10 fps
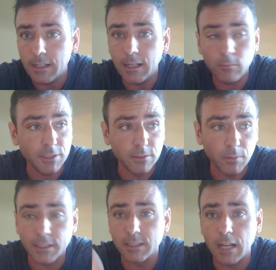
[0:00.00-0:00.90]
Uh, which is
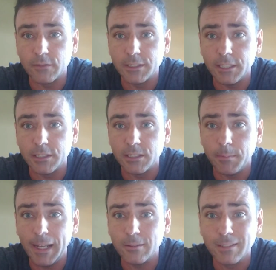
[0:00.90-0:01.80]
what this conversation is
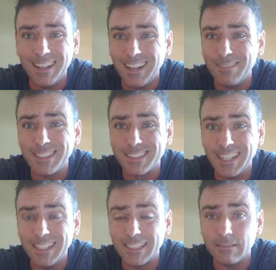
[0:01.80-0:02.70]
about, I'm not
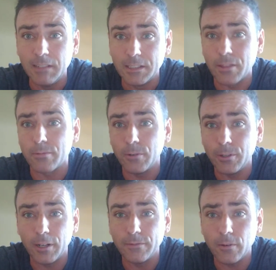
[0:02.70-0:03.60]
saying throw
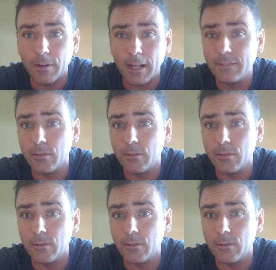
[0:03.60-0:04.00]
your iPhone,